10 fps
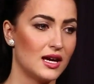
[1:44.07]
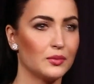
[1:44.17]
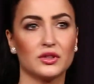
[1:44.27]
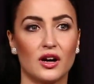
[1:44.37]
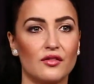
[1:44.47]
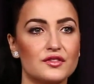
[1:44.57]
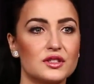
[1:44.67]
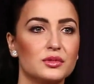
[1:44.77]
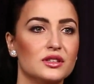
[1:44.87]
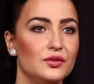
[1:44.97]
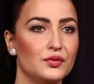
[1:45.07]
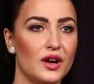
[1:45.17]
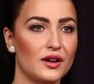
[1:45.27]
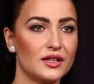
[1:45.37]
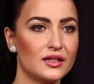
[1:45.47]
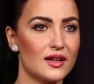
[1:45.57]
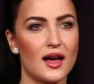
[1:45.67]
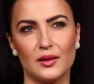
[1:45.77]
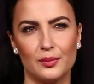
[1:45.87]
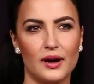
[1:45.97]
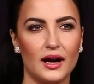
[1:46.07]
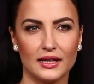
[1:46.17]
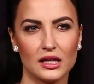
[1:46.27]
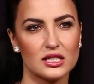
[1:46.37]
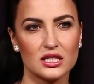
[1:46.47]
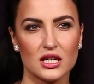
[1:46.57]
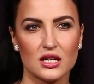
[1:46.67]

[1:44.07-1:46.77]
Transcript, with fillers: I'm comfortable in wearing it, I'll buy it.